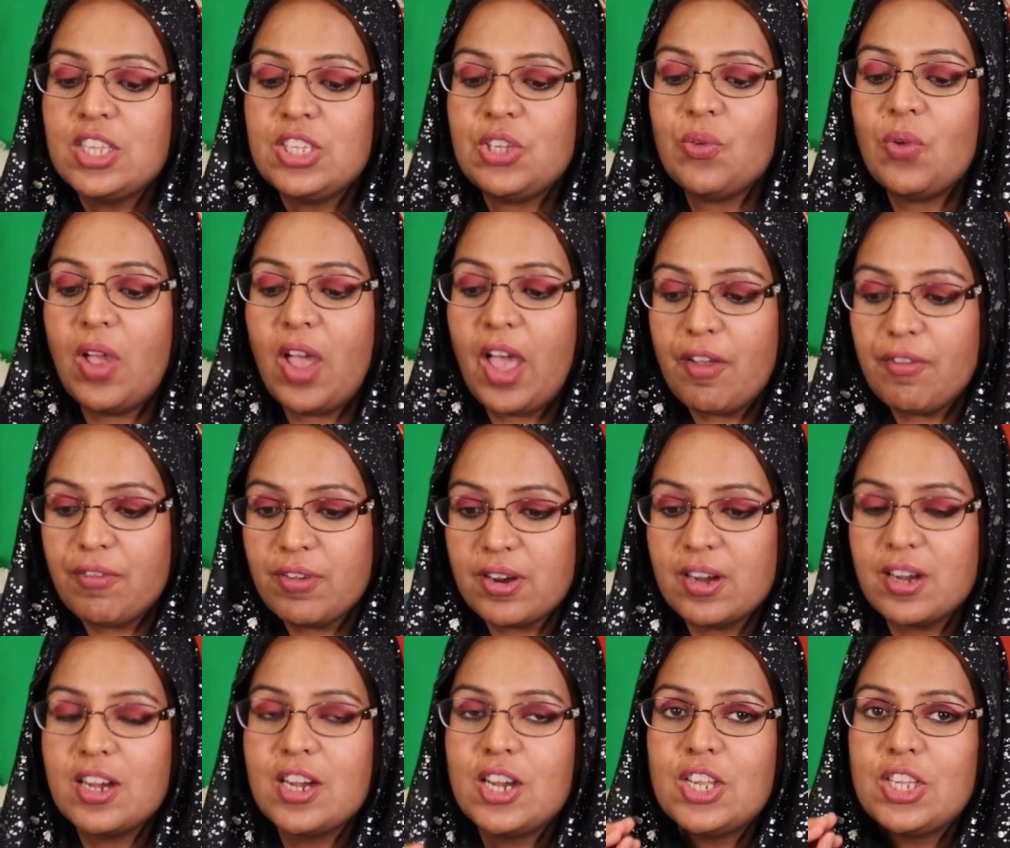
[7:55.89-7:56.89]
you
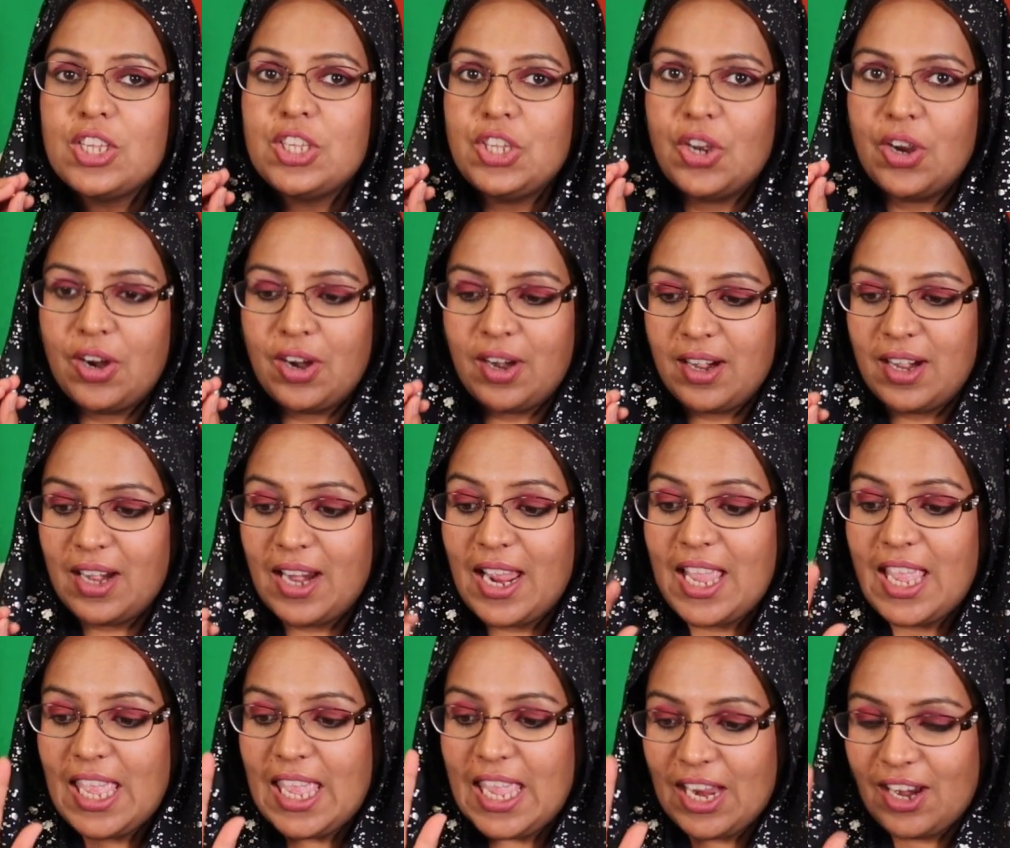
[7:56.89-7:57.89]
cover your
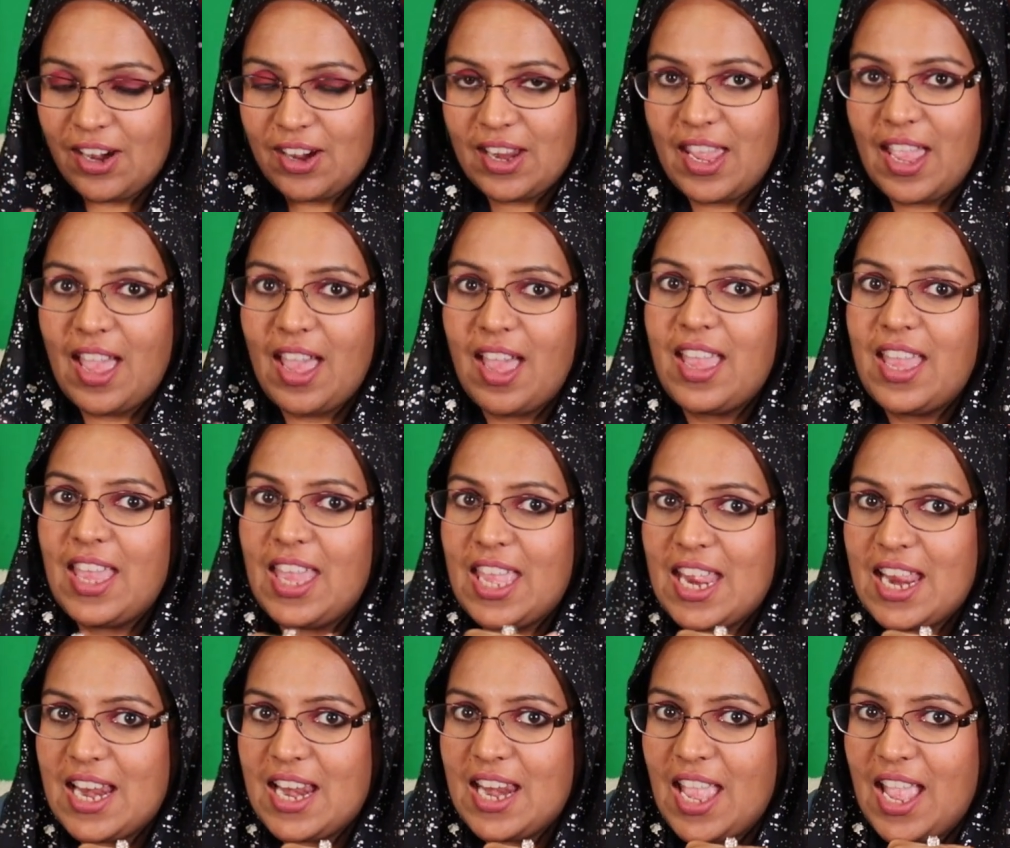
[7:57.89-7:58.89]
area
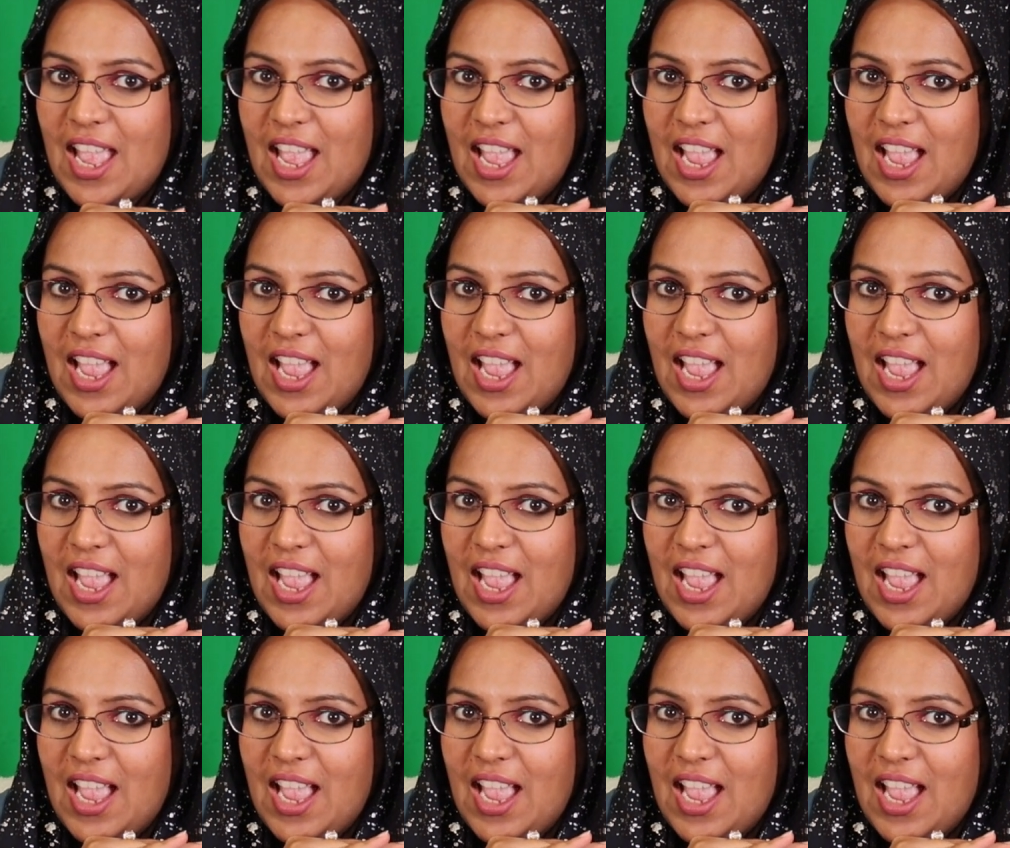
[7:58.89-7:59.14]
in